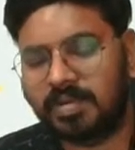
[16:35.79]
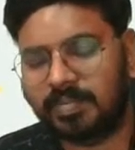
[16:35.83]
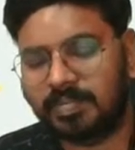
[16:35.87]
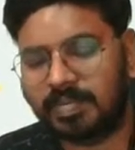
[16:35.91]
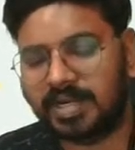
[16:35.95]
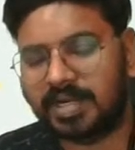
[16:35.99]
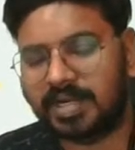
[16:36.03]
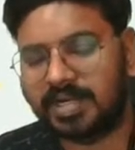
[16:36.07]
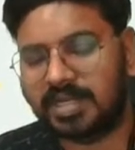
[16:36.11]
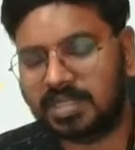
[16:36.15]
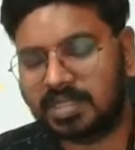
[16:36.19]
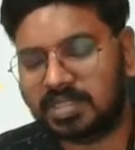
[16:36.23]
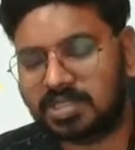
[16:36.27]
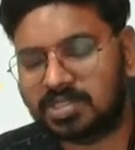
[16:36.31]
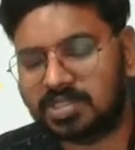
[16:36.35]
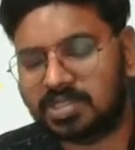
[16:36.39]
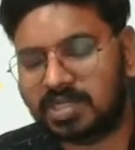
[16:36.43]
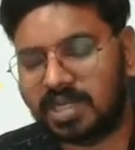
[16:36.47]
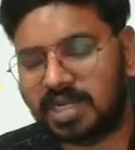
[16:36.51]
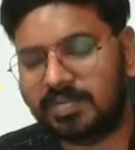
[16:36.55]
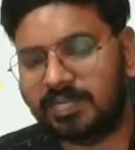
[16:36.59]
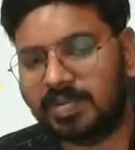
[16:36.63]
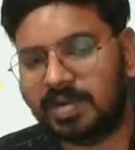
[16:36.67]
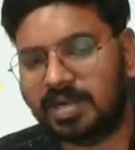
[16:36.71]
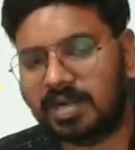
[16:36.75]
printing the
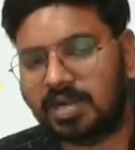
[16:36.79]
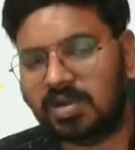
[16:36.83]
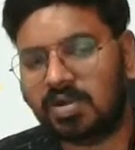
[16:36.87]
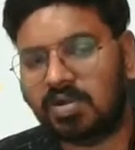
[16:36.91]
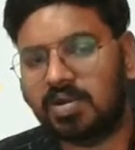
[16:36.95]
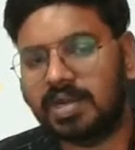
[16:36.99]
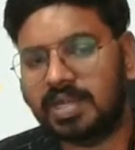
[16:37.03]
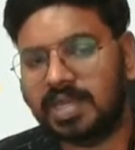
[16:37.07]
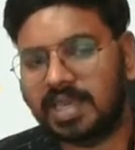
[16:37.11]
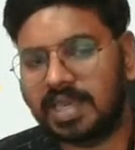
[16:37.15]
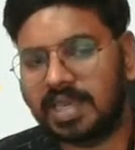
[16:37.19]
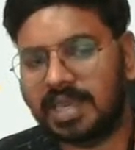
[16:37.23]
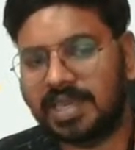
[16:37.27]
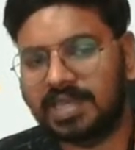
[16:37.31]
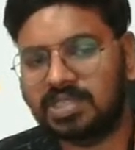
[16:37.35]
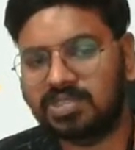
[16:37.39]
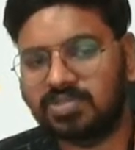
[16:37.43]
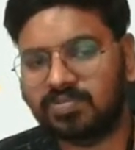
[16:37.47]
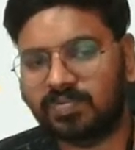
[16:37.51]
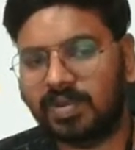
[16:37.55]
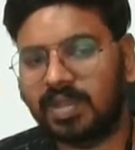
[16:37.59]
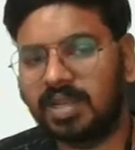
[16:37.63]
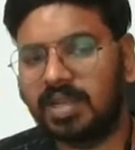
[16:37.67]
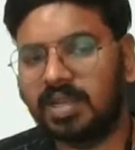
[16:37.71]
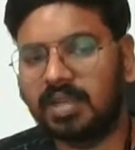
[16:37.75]
statement called a is
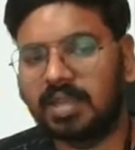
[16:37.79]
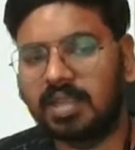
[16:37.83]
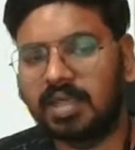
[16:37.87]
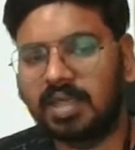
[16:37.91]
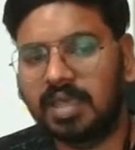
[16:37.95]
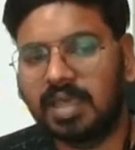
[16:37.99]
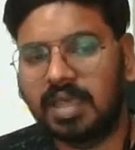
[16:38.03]
1,